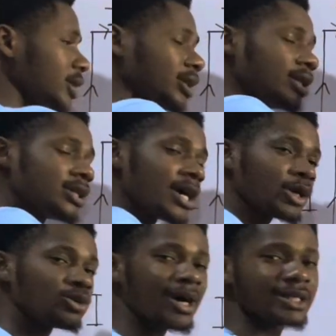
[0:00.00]
in the
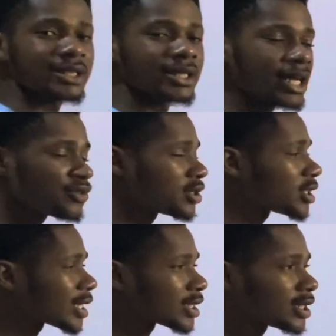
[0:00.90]
circuit, that is the net
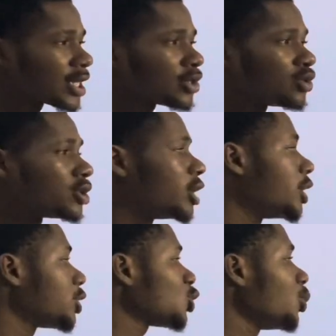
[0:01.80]
resistance in the circuit,
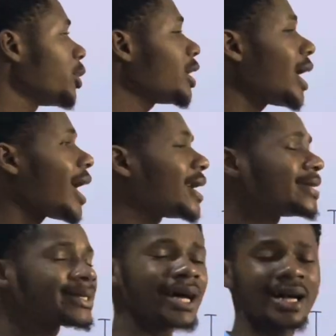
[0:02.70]
to be at
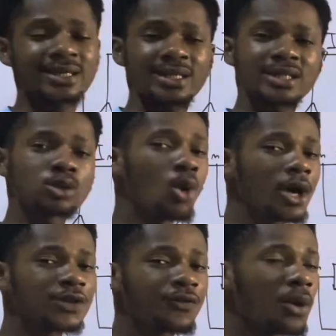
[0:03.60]
its
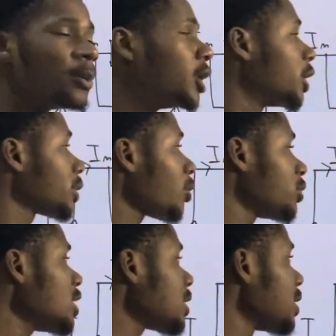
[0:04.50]
lowest form. Now in
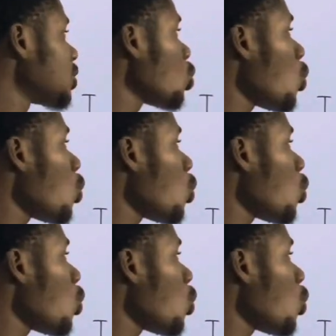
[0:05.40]
this case, we